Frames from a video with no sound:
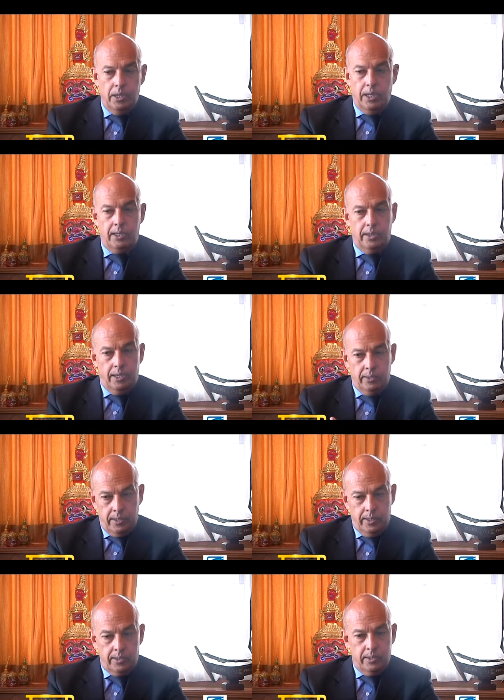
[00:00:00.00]
And, and
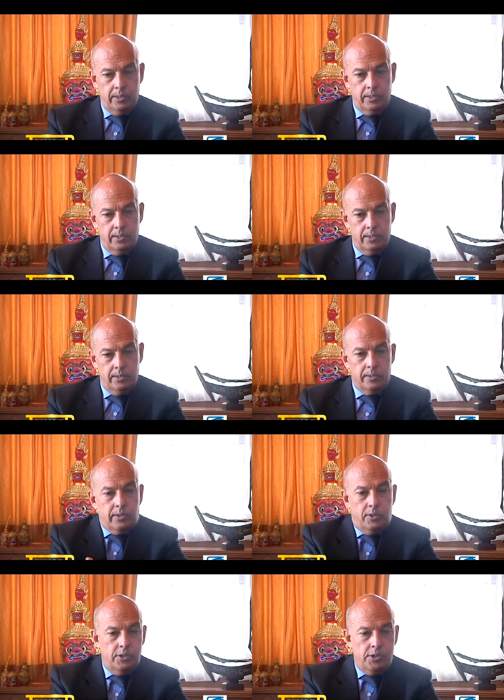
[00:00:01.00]
this uh,
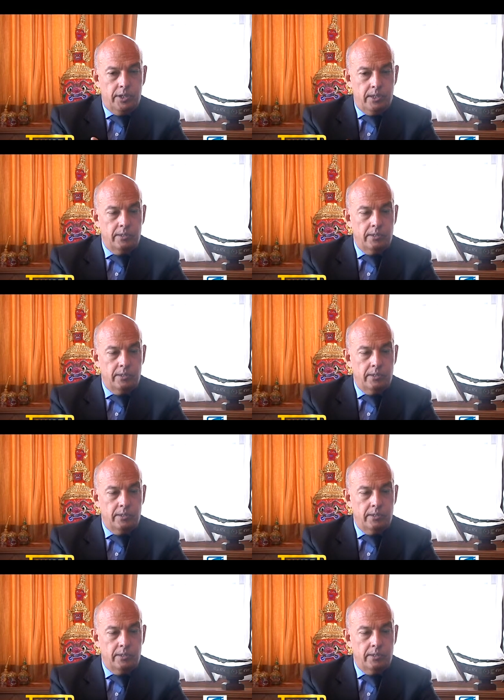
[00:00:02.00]
strategic